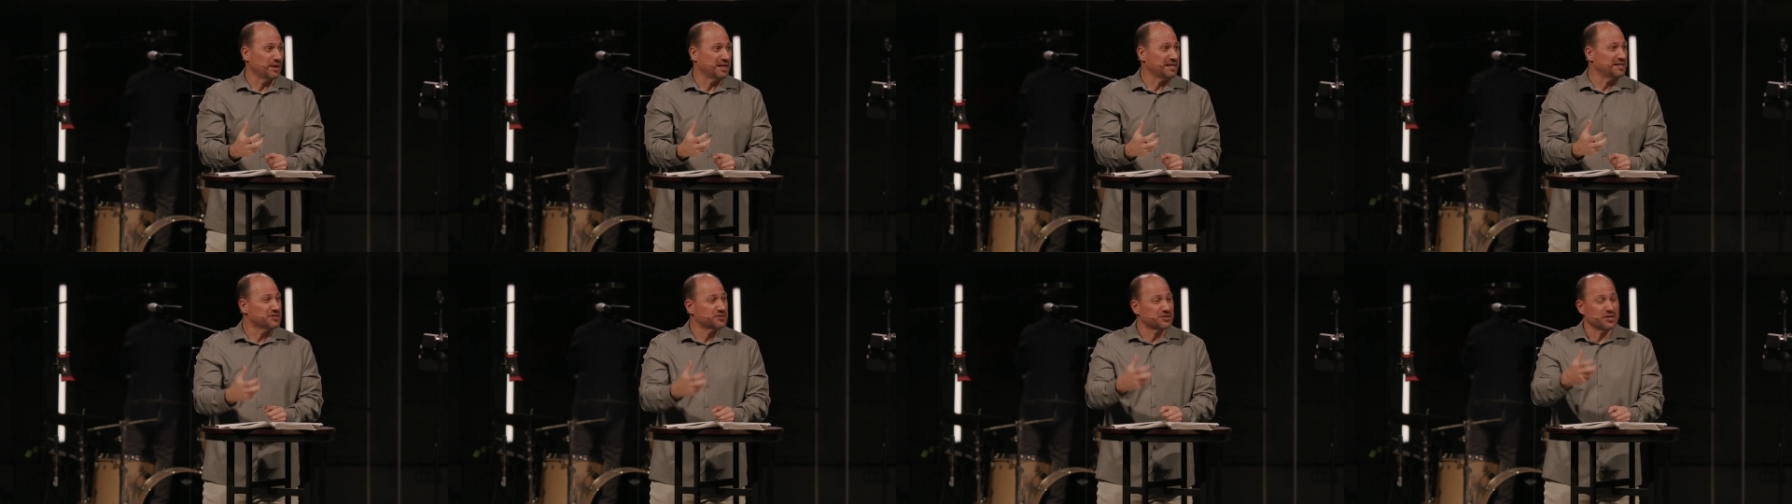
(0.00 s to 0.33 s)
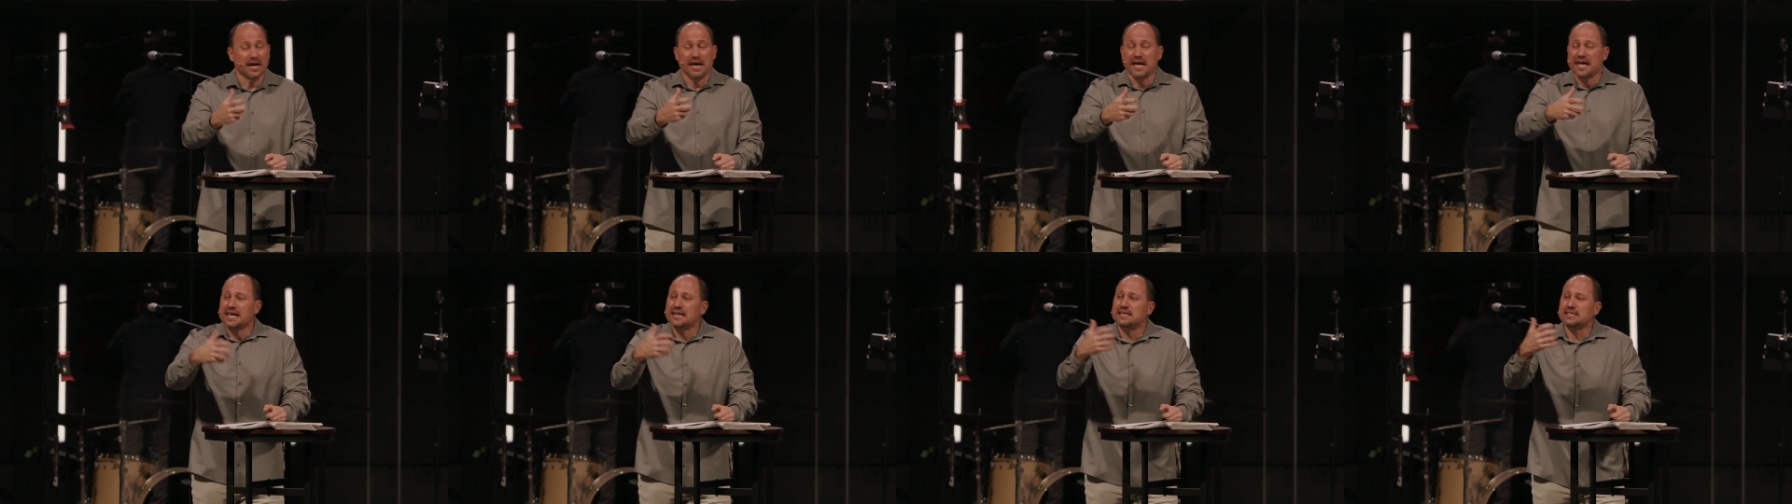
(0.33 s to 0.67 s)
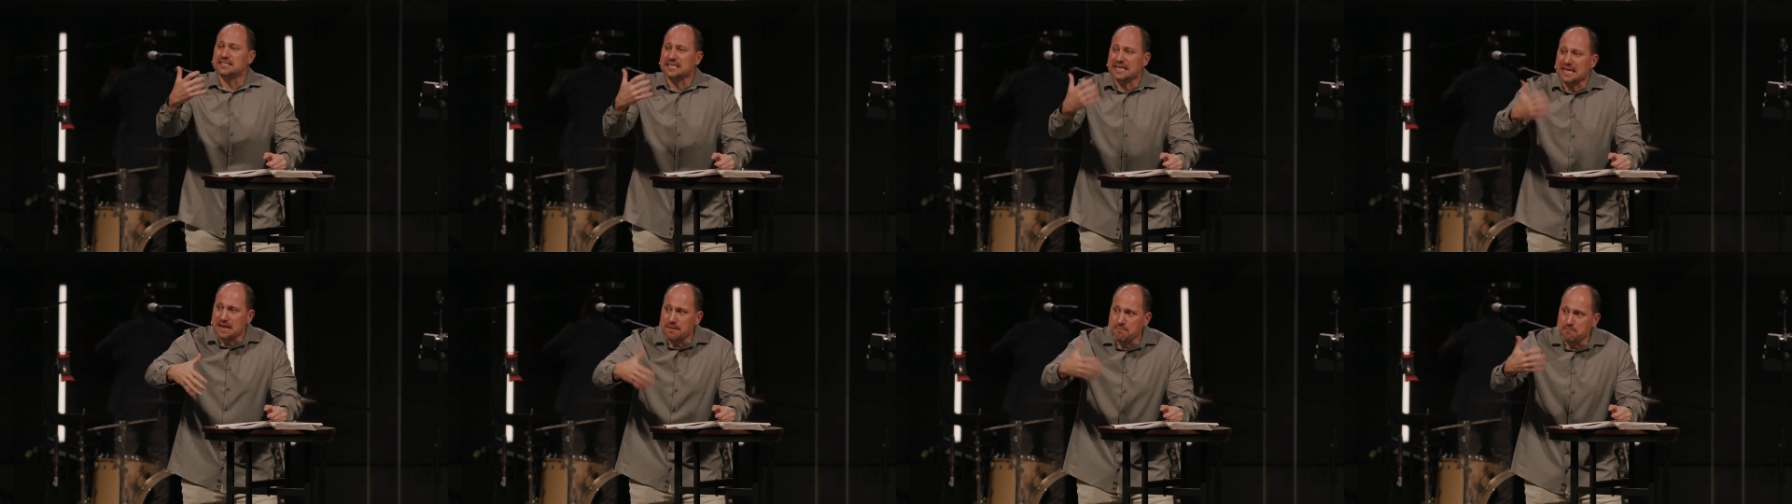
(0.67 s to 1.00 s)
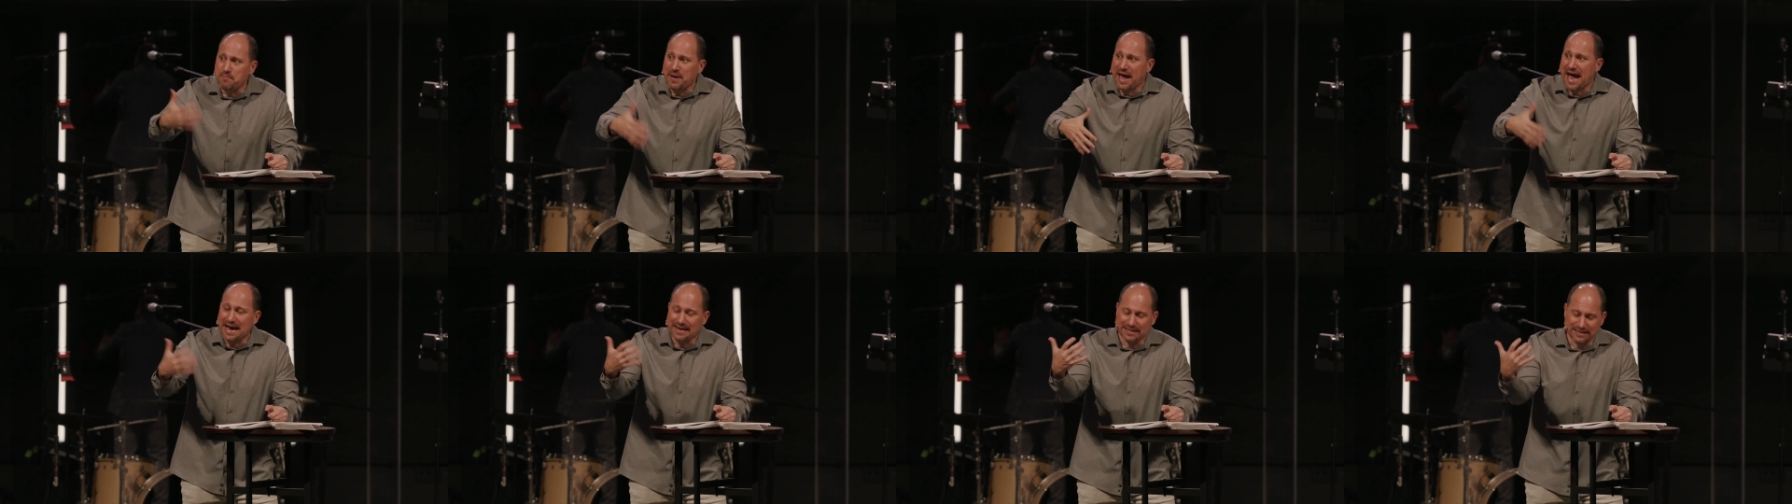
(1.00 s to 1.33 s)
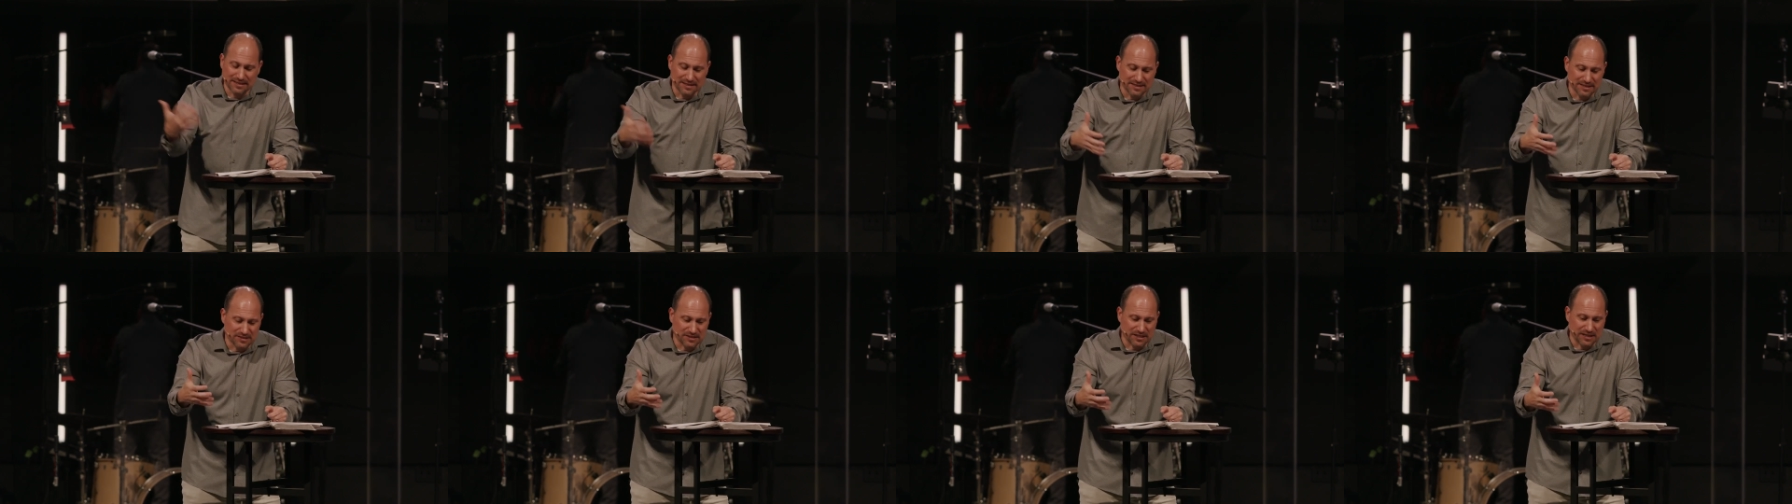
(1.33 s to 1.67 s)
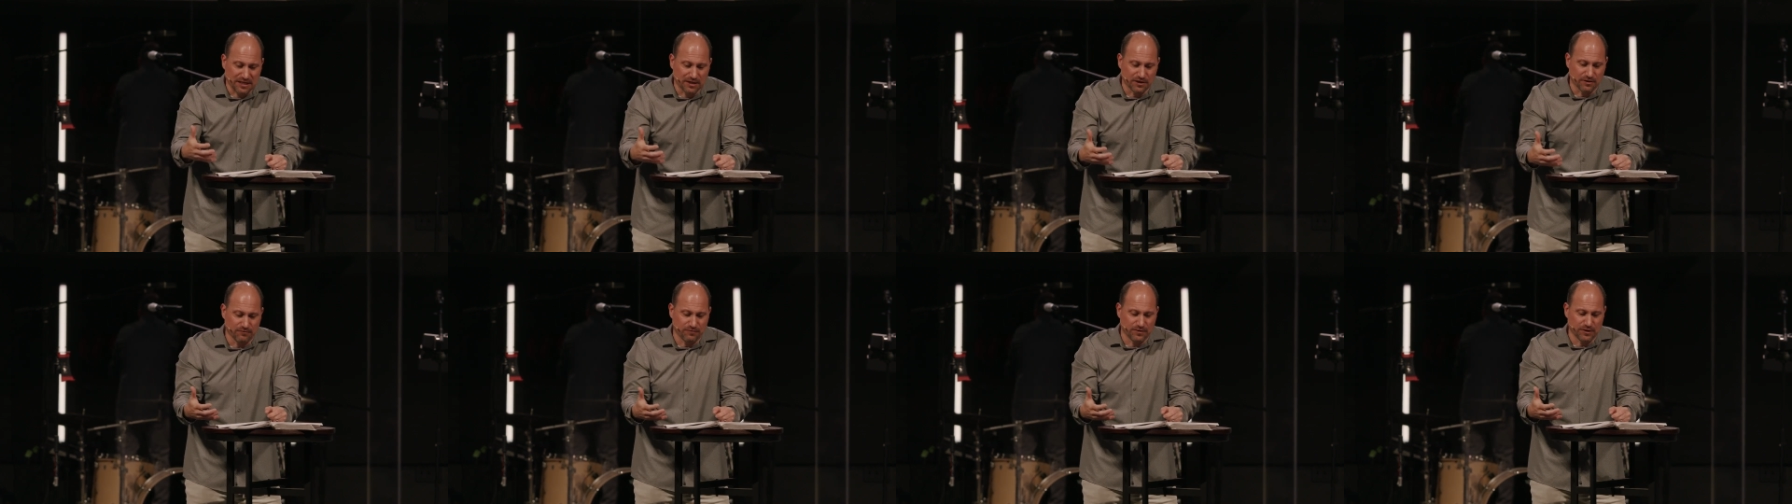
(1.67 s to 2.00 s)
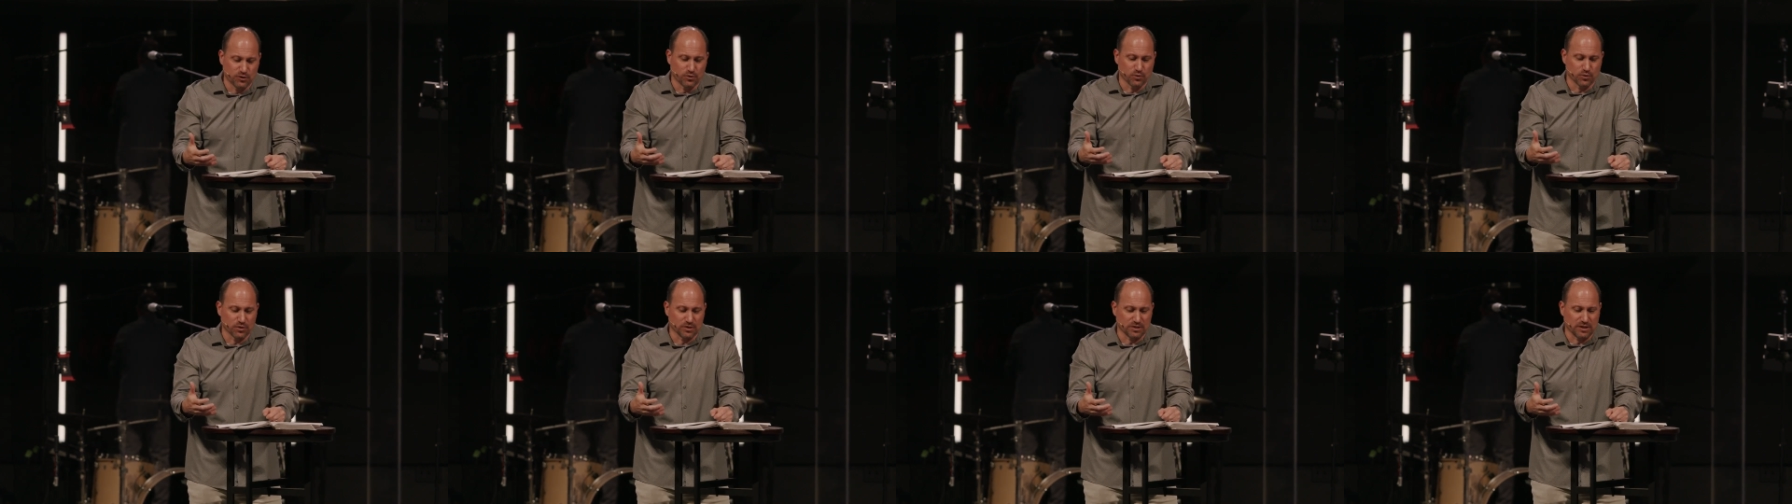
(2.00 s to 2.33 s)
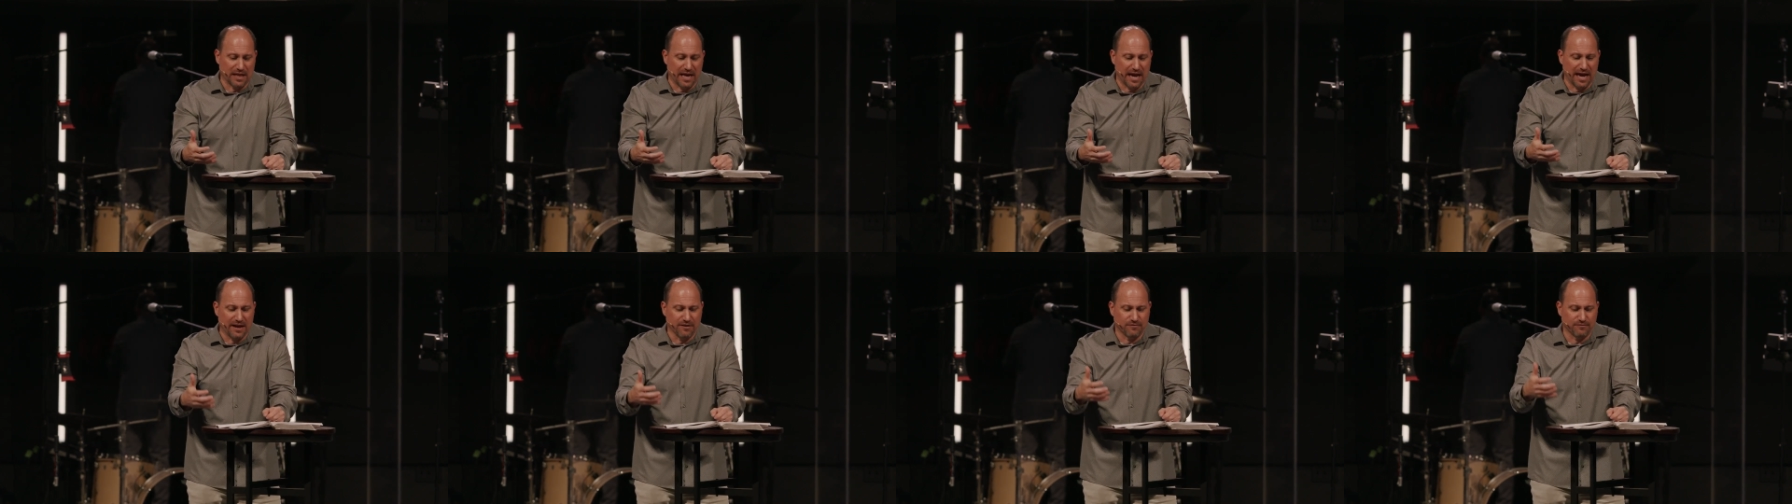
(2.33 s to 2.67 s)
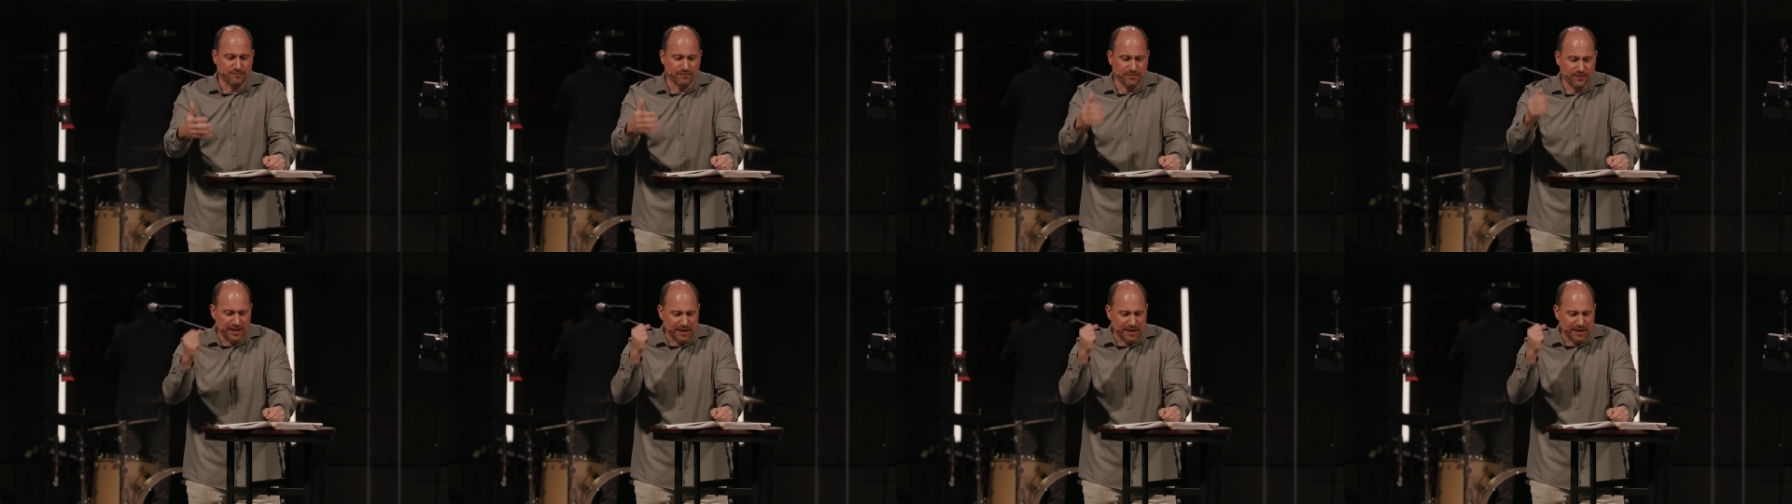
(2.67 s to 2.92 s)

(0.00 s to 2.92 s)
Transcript: It, is, it has impacted this individual's life